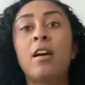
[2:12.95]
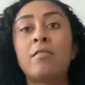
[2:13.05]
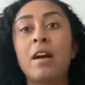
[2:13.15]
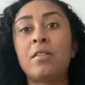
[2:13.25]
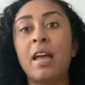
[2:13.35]

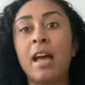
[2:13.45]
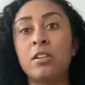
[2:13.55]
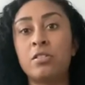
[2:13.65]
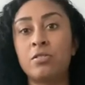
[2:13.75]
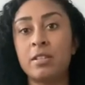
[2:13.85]
around
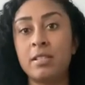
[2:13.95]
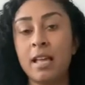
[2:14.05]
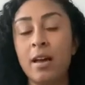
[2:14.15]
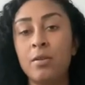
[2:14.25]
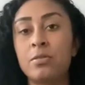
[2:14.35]
cancerous
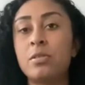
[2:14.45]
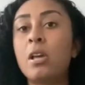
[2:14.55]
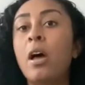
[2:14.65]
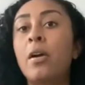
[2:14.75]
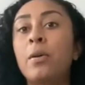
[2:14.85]
cells,
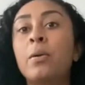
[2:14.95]
so